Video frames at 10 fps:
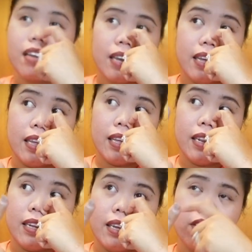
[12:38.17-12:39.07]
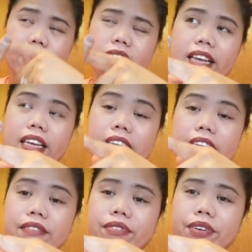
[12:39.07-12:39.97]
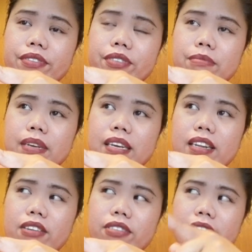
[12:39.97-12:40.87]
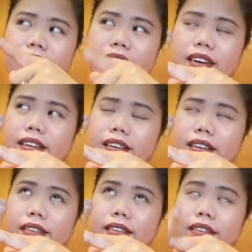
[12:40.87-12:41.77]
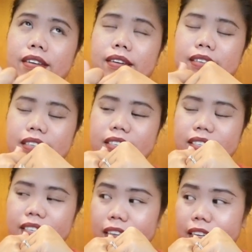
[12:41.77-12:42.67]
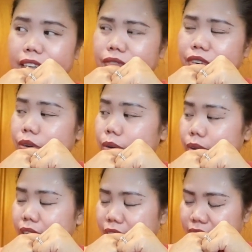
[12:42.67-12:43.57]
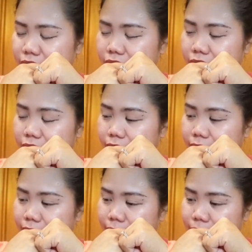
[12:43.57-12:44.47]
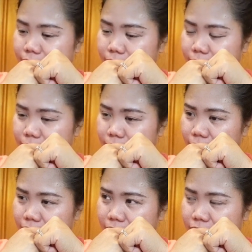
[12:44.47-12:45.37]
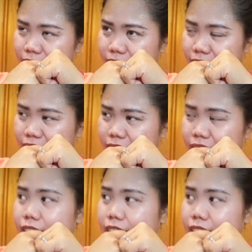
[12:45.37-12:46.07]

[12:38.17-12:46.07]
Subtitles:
And it looks like a liver to me. It looks like a liver, or it looks like a, what else?